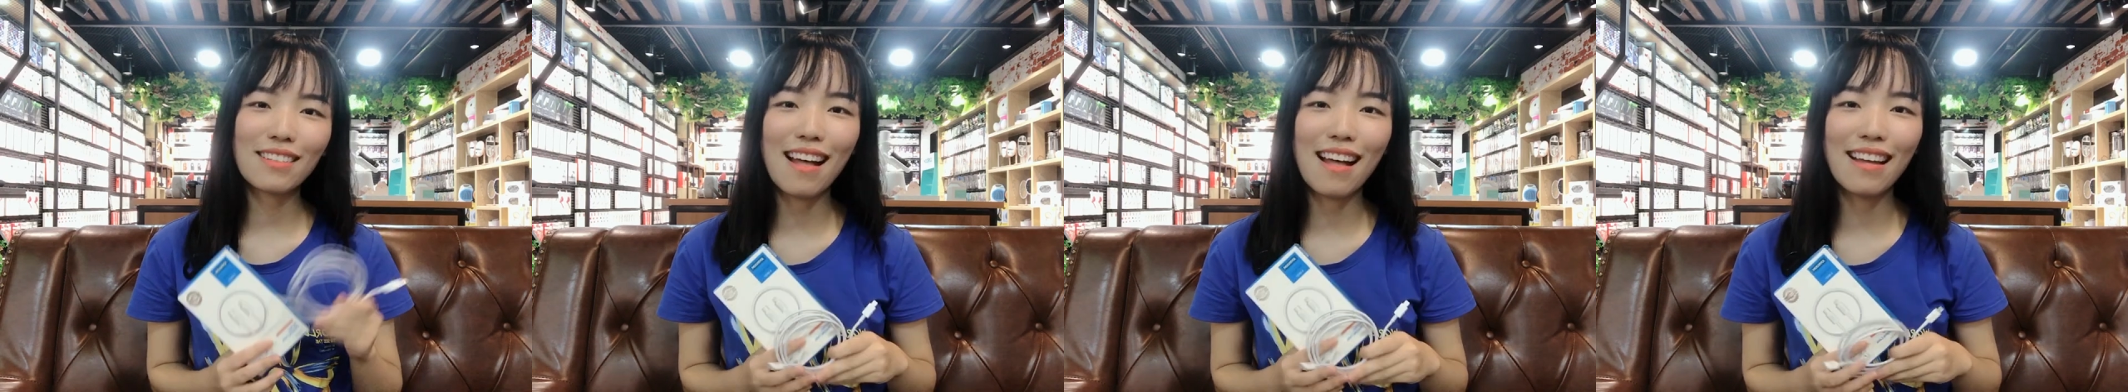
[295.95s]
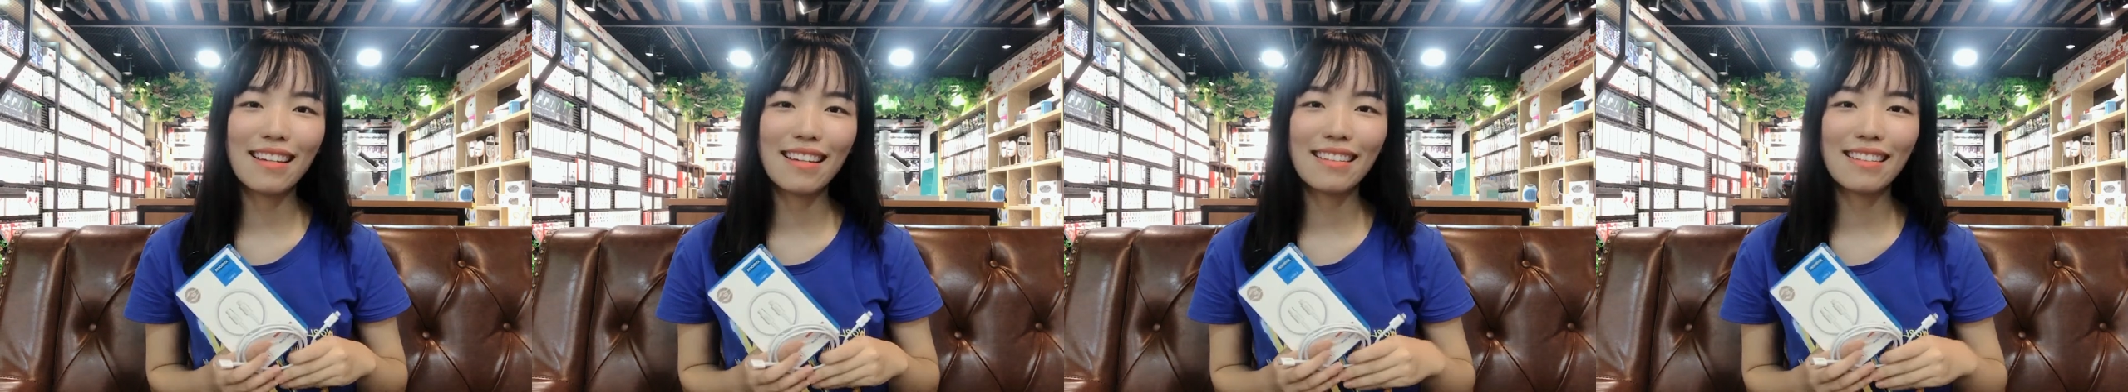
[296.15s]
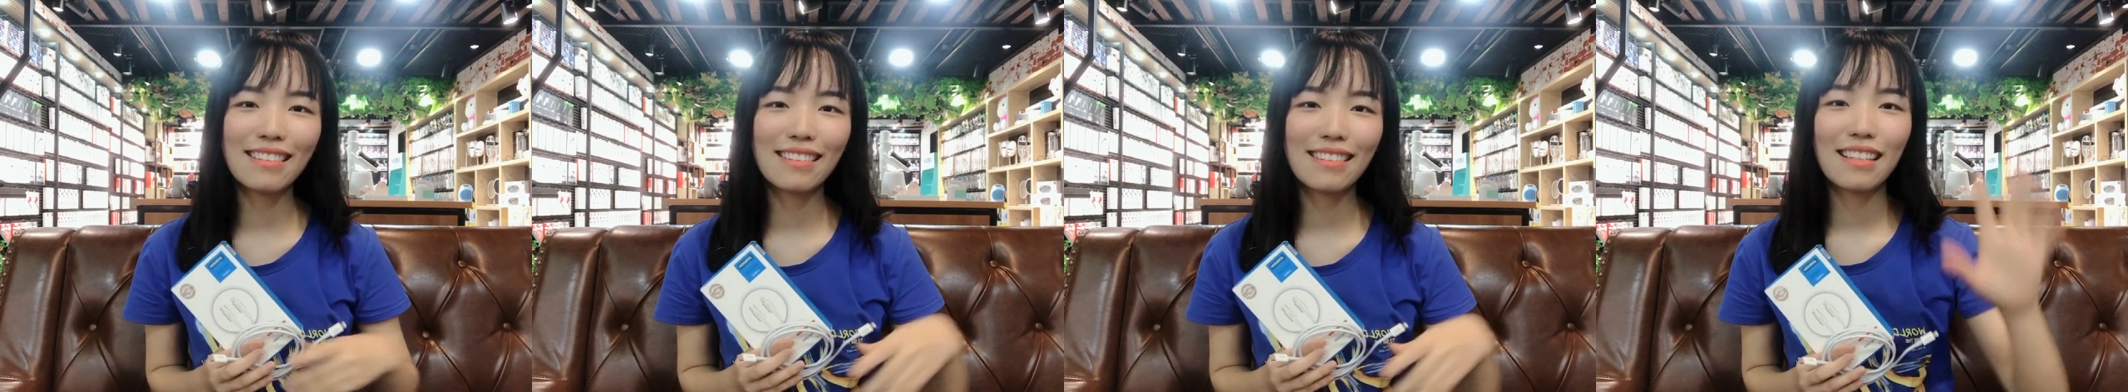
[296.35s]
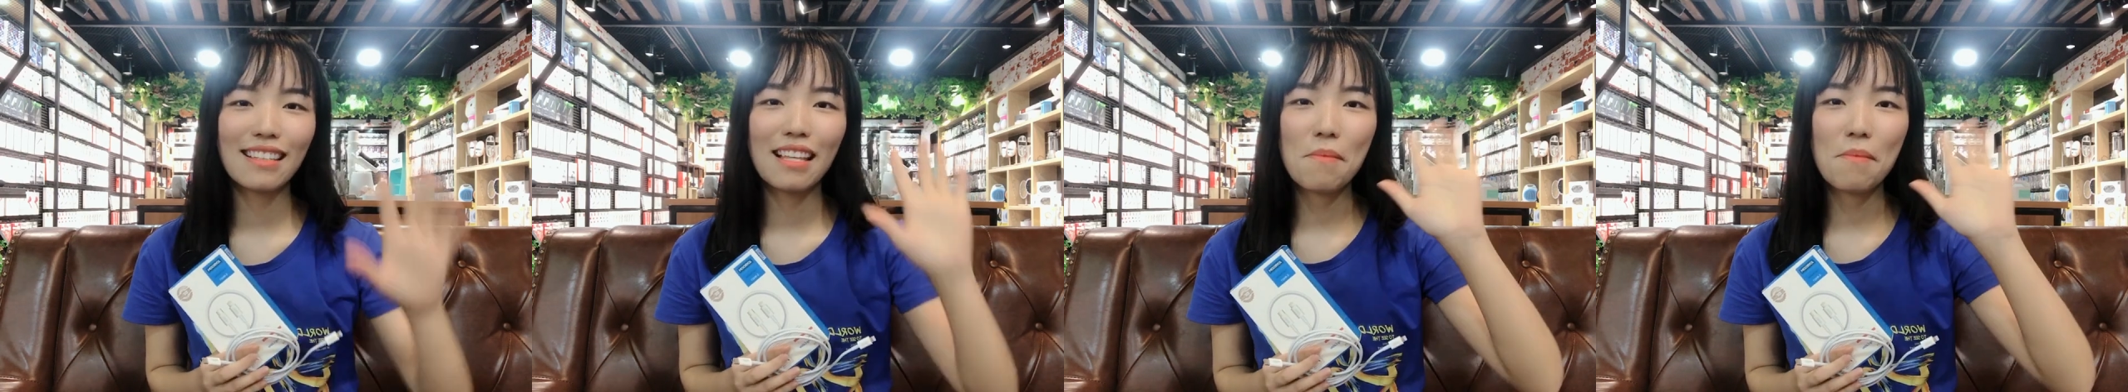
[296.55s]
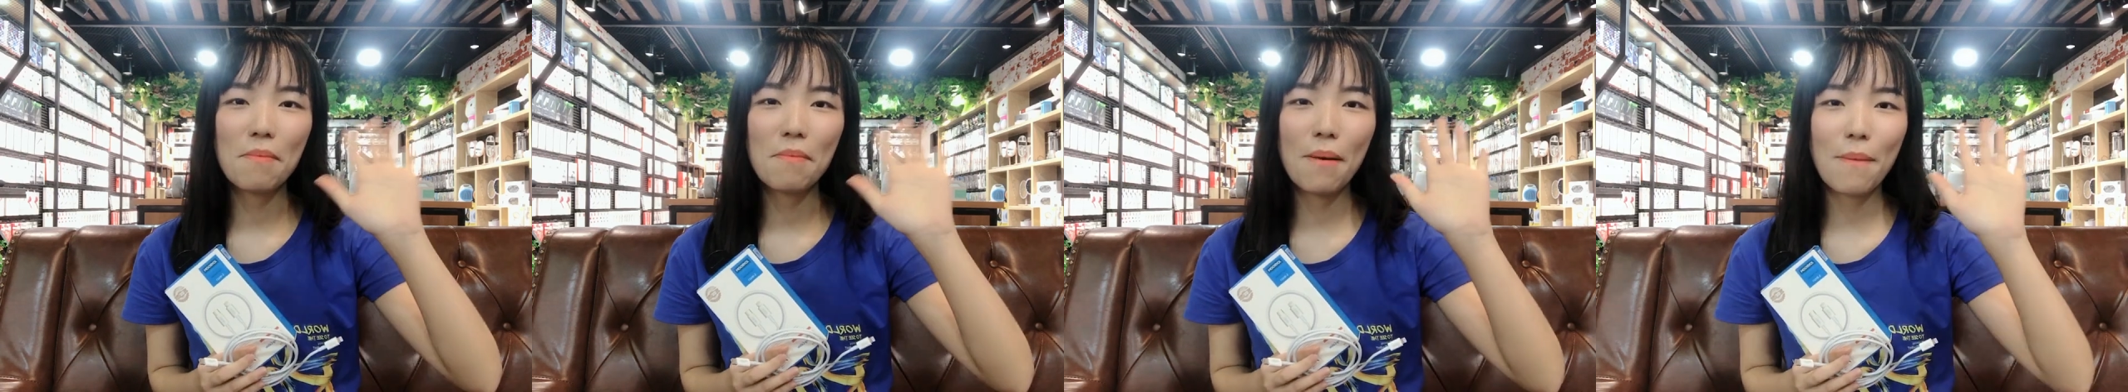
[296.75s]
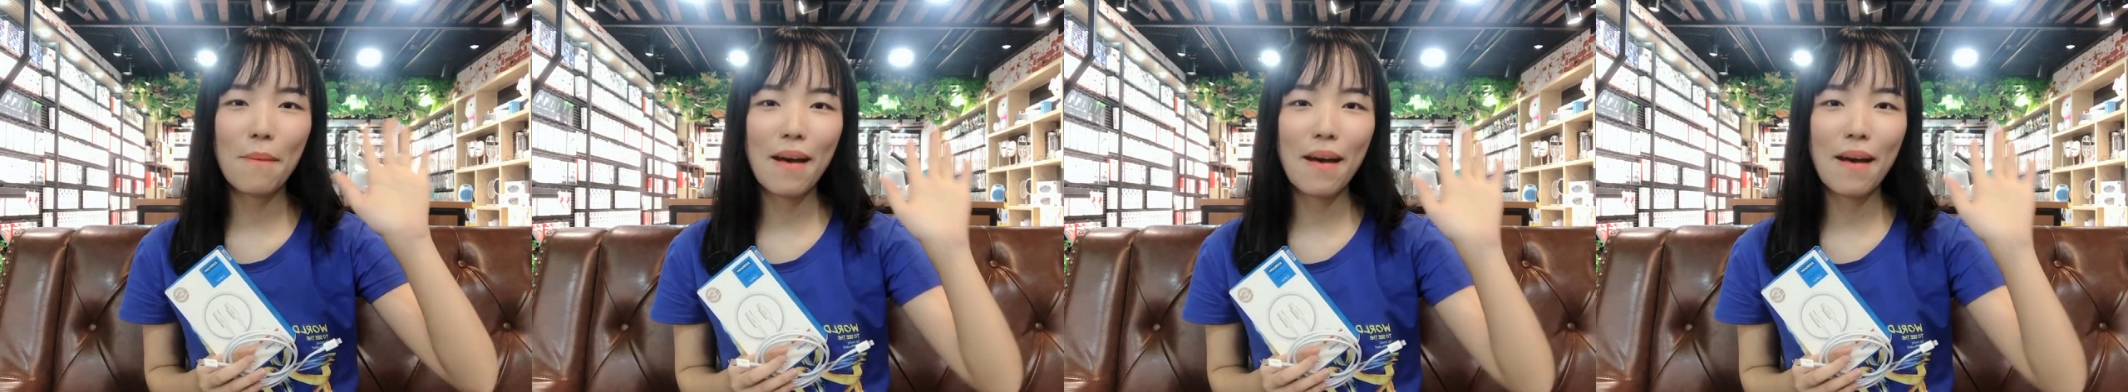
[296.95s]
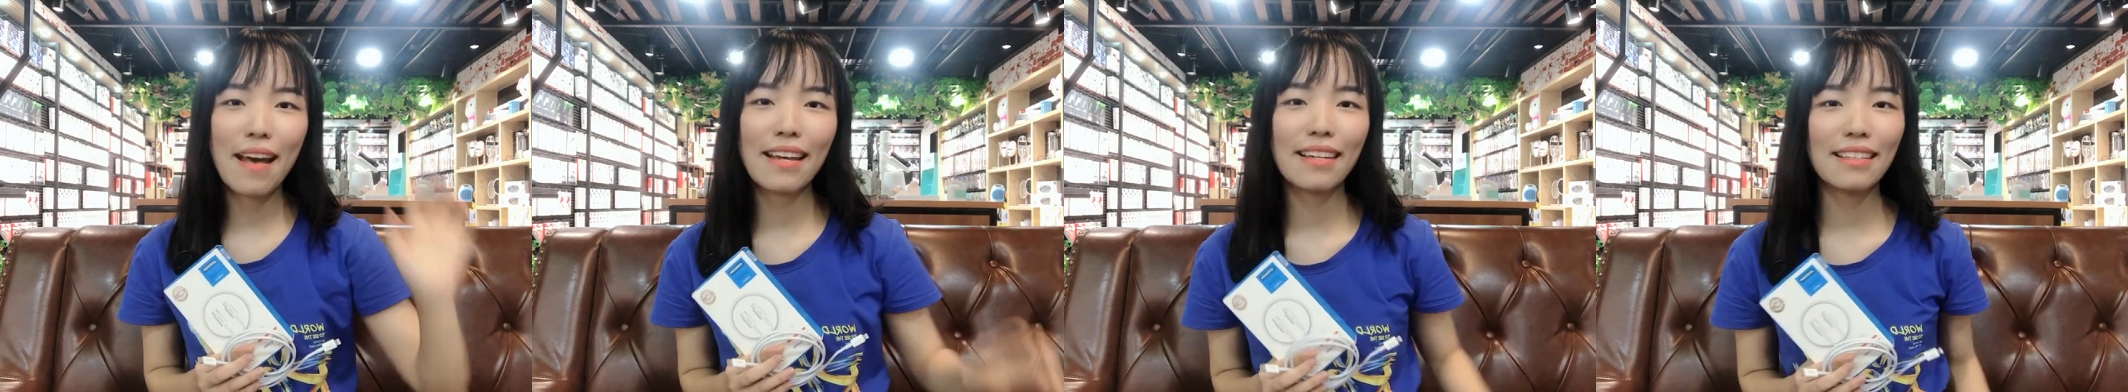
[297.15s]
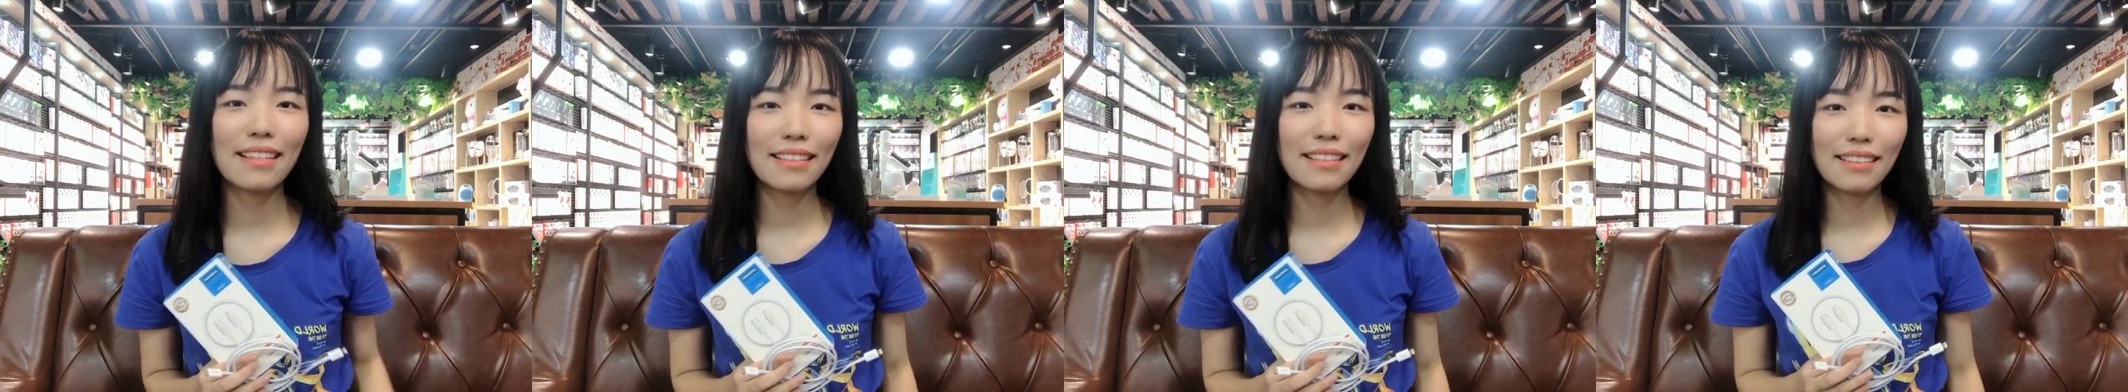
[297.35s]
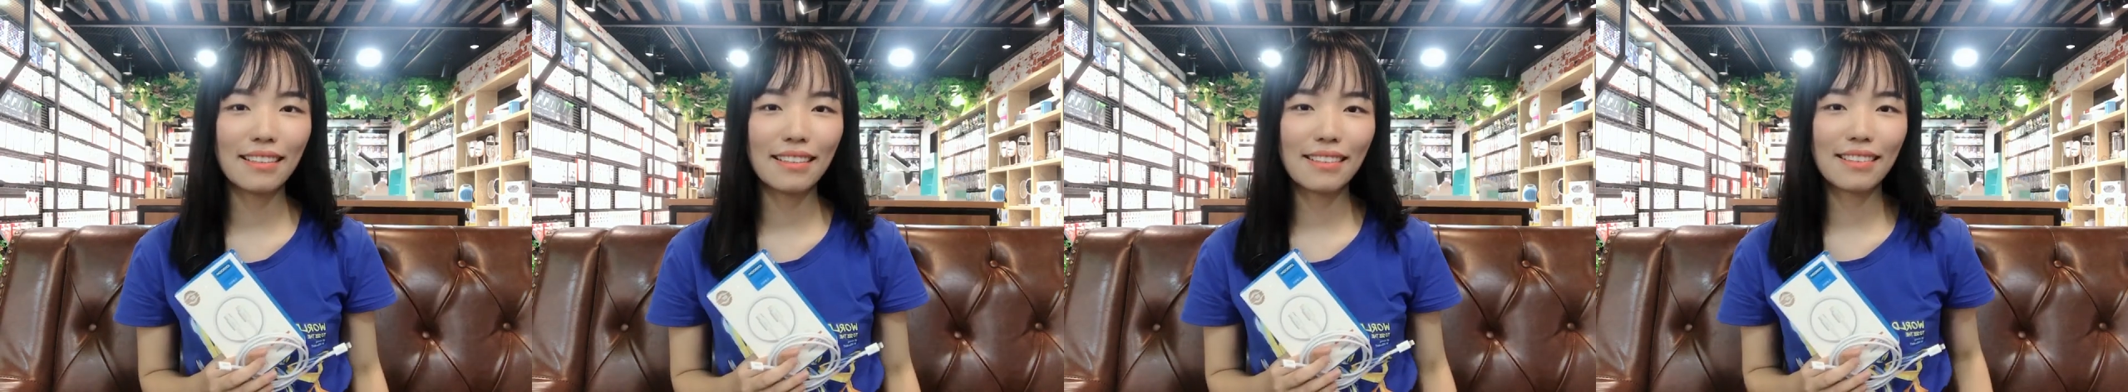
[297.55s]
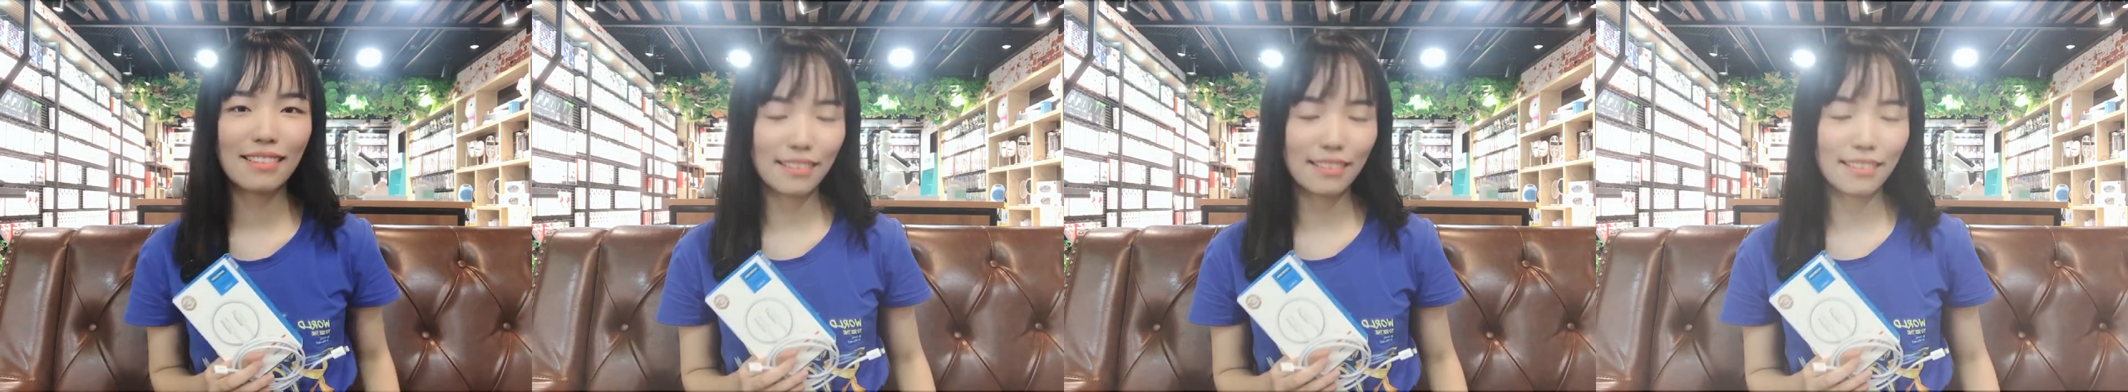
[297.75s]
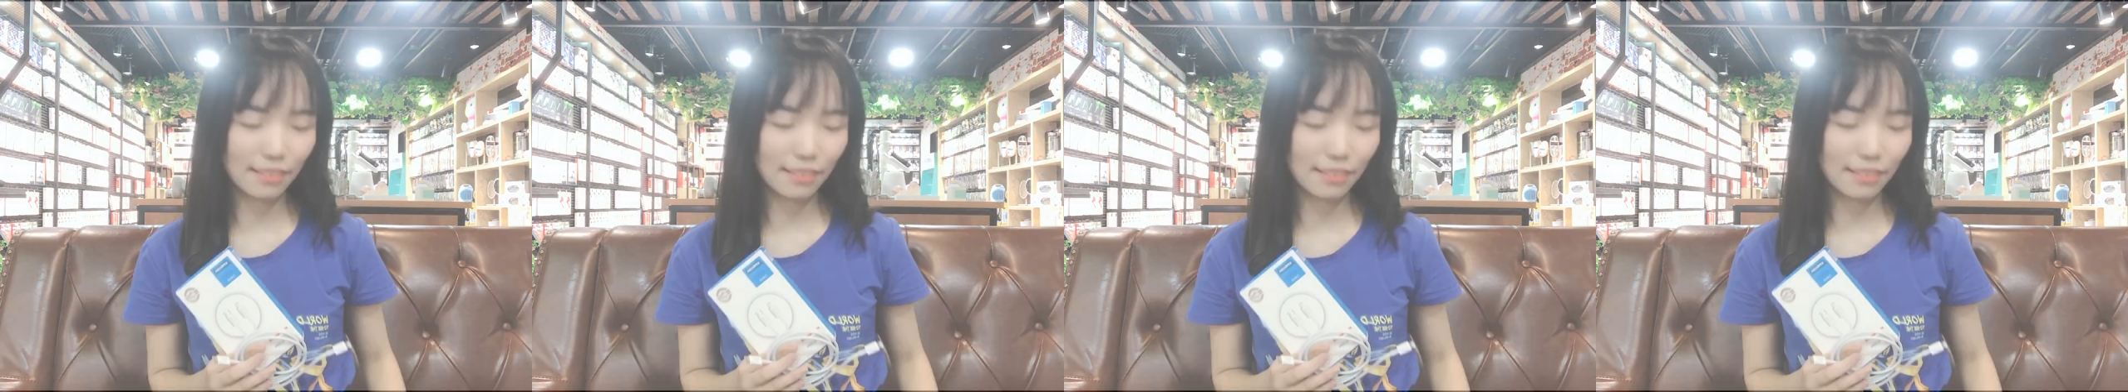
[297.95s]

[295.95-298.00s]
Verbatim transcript: time. Bye bye.